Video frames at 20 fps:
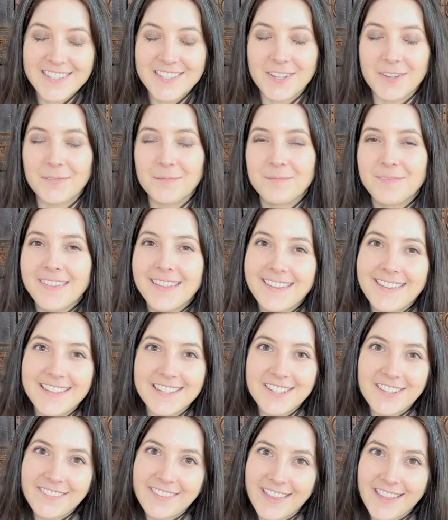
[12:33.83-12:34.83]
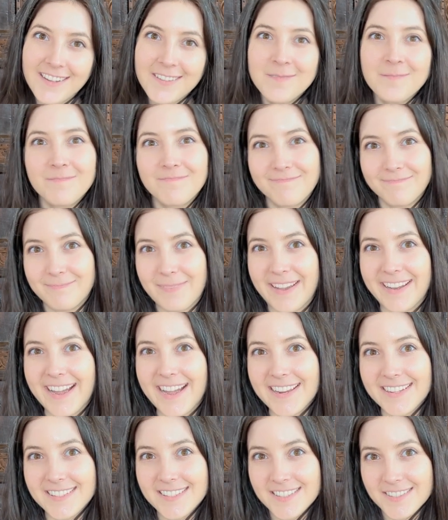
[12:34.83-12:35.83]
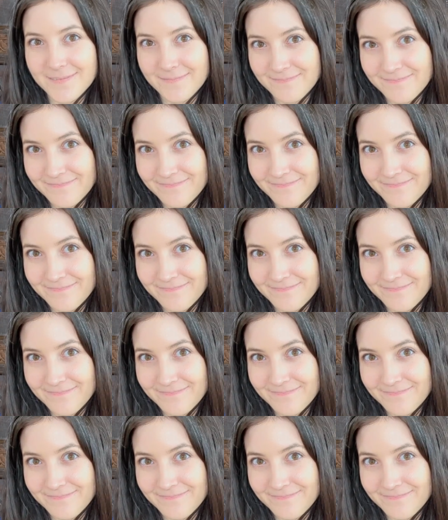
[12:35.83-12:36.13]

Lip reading: So until then, bye guys.